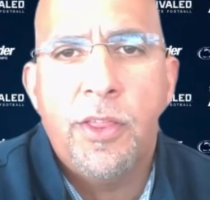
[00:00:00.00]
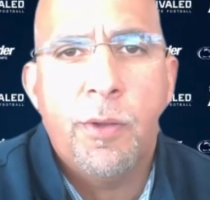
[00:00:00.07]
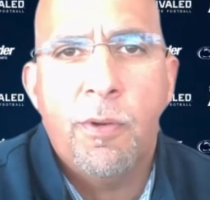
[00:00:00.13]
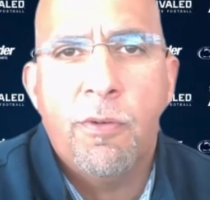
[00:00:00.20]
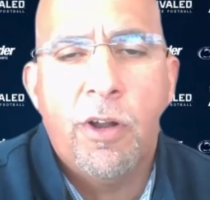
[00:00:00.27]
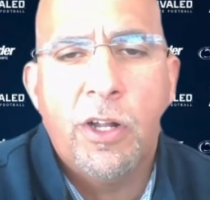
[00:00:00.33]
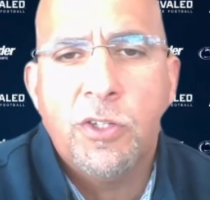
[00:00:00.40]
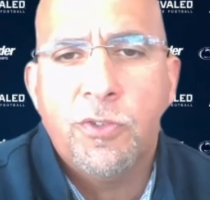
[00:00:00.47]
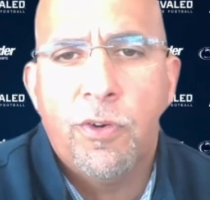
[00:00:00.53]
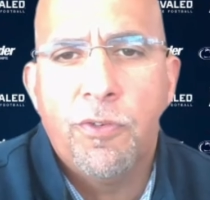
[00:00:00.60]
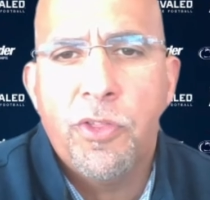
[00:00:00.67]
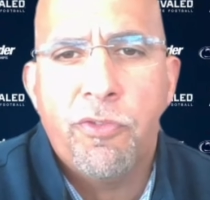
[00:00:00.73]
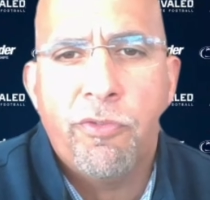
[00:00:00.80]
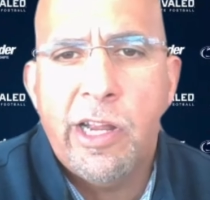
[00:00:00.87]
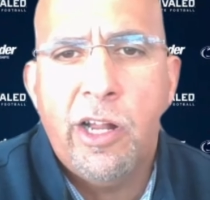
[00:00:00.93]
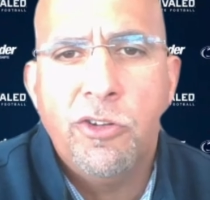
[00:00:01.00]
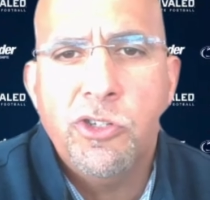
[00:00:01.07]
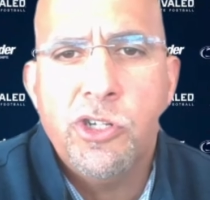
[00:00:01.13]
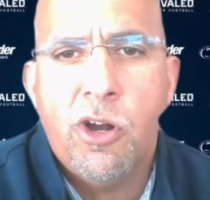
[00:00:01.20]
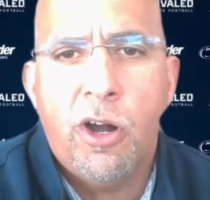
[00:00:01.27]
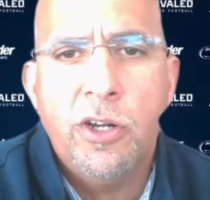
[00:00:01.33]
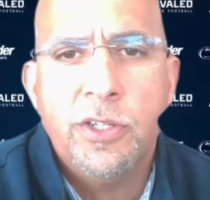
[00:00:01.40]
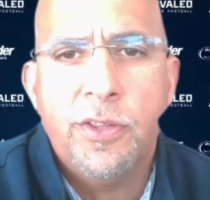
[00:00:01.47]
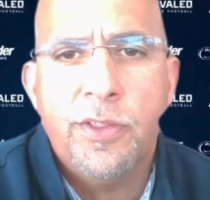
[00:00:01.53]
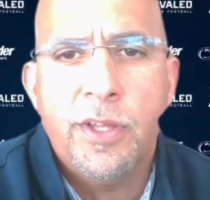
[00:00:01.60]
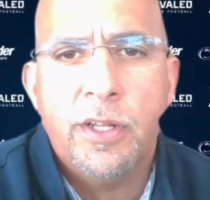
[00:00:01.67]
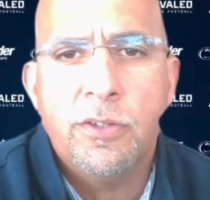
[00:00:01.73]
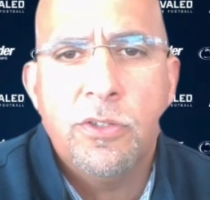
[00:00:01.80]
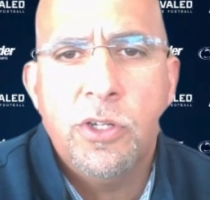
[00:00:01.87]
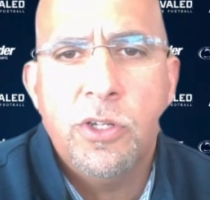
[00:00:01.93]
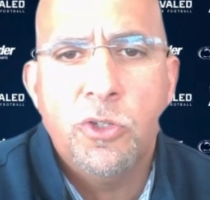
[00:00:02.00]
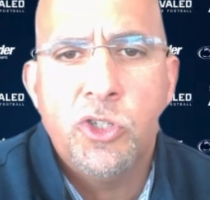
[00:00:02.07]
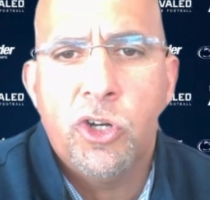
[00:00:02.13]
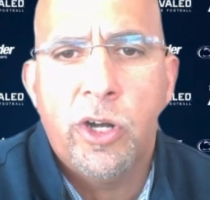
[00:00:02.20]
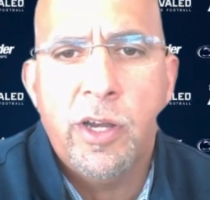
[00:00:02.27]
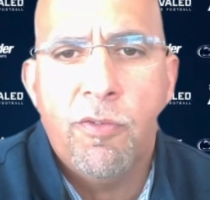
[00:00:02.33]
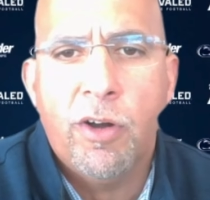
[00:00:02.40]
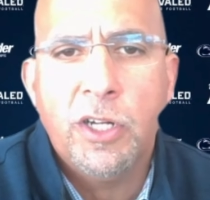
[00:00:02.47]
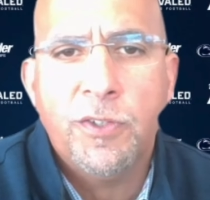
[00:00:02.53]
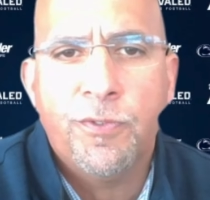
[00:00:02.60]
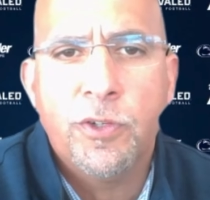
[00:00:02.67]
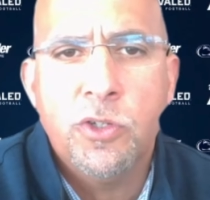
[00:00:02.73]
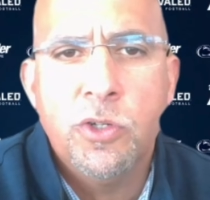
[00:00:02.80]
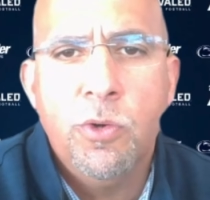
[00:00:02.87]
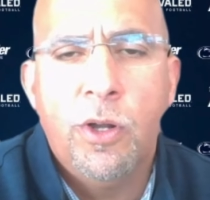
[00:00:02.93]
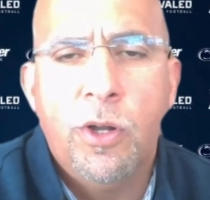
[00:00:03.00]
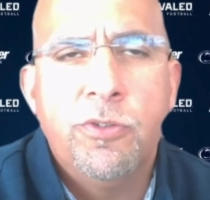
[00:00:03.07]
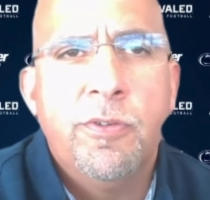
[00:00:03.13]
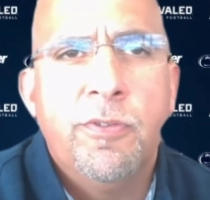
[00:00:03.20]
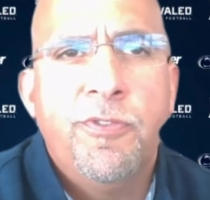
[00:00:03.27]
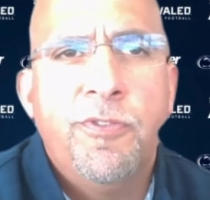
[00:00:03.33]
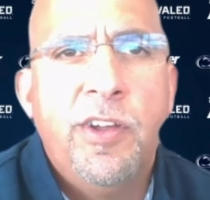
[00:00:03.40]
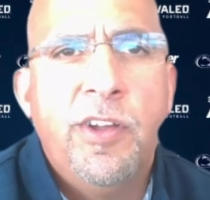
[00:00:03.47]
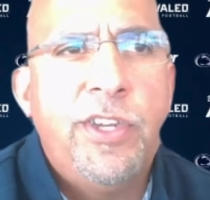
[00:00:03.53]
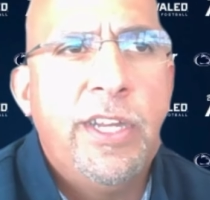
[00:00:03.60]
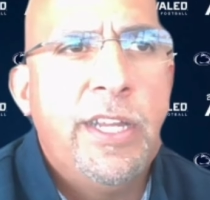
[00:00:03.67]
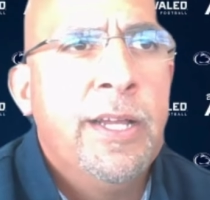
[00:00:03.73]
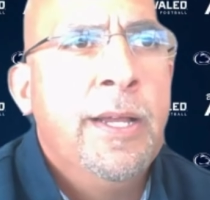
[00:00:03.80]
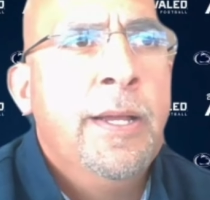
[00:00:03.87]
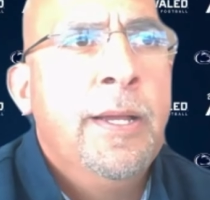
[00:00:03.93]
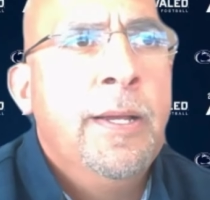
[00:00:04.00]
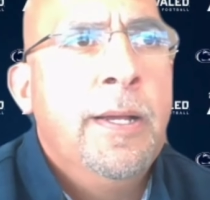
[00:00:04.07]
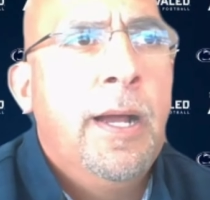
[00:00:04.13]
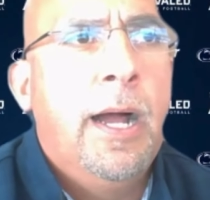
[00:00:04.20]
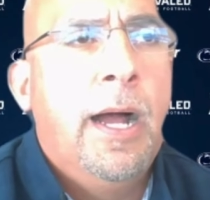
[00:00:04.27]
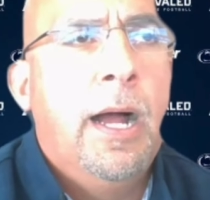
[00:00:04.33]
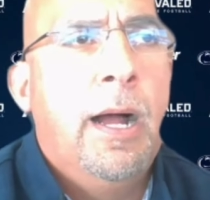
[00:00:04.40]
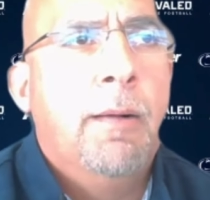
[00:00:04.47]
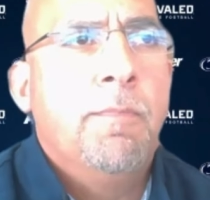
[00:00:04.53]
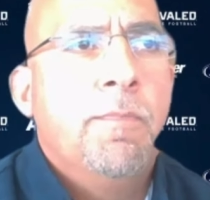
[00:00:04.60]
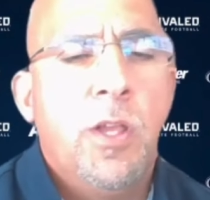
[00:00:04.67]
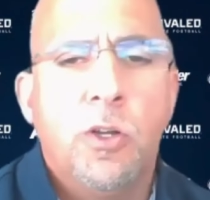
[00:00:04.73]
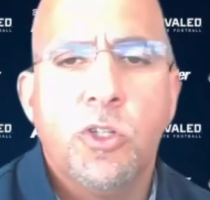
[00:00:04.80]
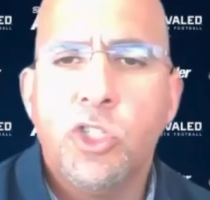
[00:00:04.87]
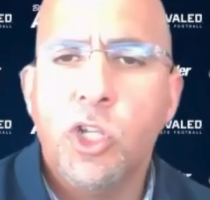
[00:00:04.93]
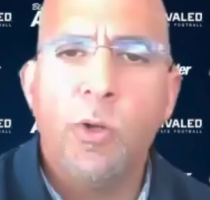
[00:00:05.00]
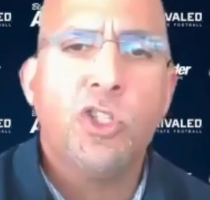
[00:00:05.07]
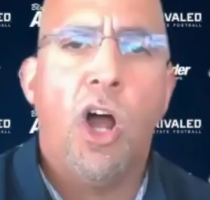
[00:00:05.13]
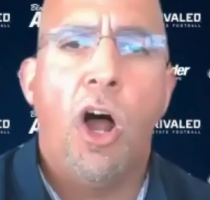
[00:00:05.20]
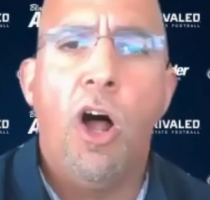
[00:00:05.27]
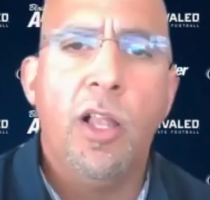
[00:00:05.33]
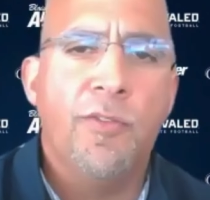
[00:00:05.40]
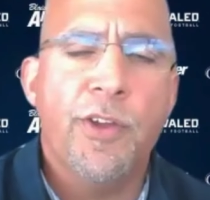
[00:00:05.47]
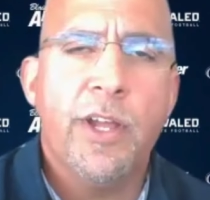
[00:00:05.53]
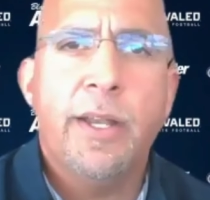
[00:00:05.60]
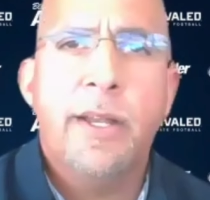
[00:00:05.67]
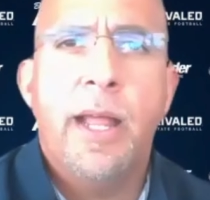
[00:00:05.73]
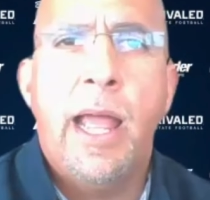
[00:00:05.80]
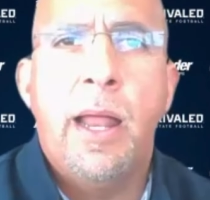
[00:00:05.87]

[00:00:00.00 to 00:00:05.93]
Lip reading: I think we rushed for over 300 yards. I think, you know, Journey rushed for 250. You know, so it's all of it.